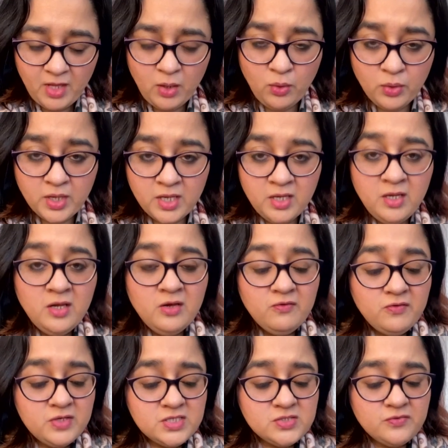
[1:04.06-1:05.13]
Okay,
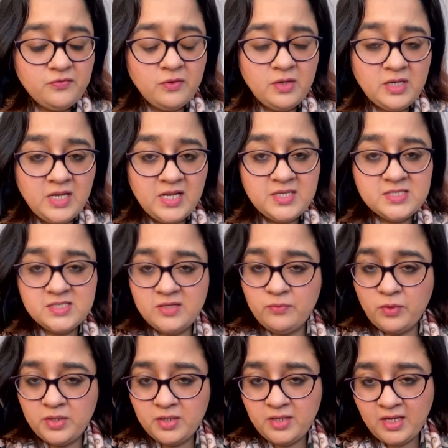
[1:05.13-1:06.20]
first of all, let's see
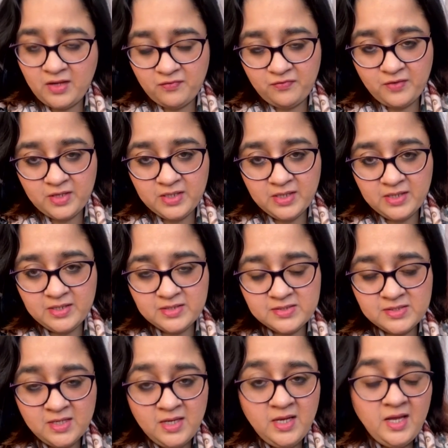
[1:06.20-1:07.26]
what an FIR is.
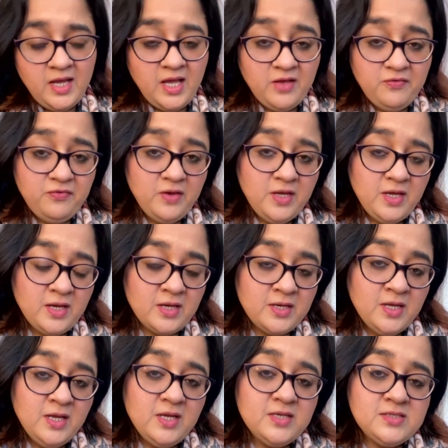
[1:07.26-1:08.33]
FIR
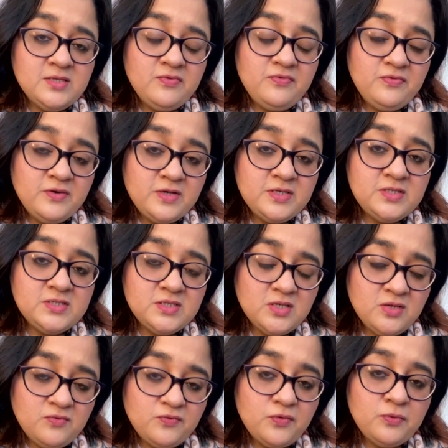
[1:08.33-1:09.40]
is a first
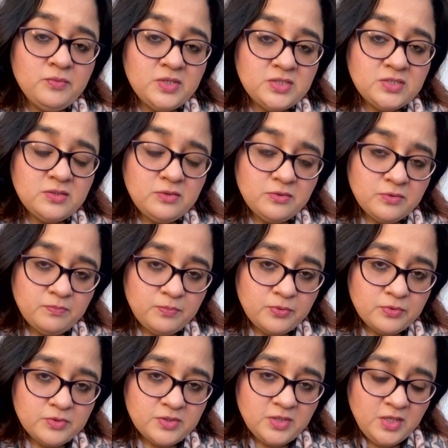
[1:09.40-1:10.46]
information
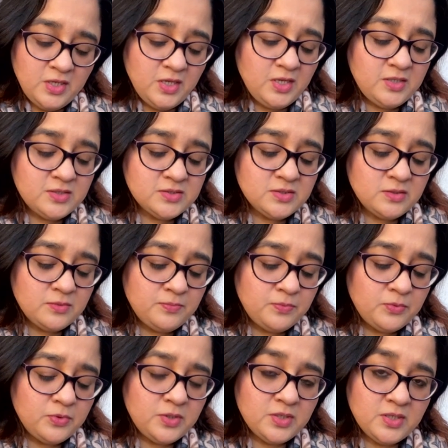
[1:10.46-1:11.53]
report. It is a
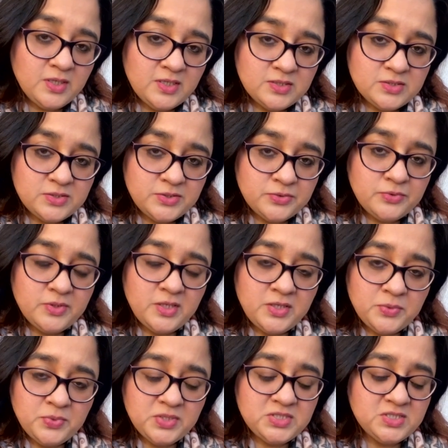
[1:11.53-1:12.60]
report against you
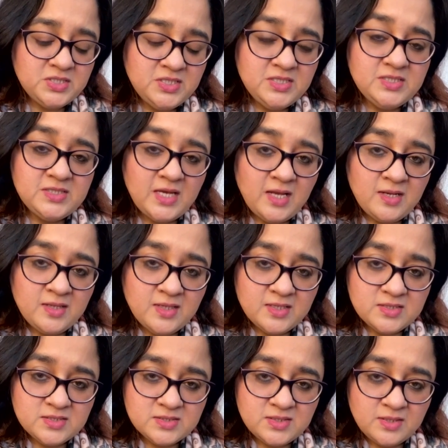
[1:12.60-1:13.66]
in which these
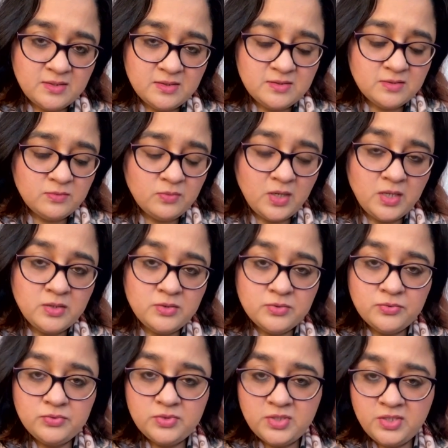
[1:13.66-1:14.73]
allegations are written 1,
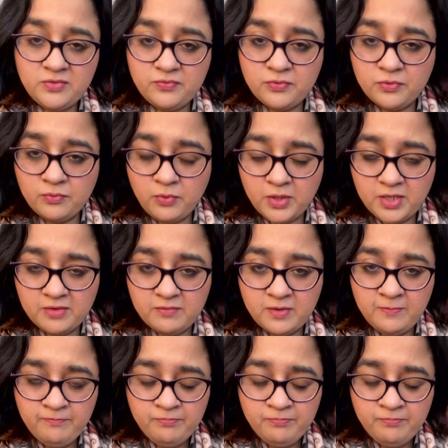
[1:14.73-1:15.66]
2, 3, 4, whatever,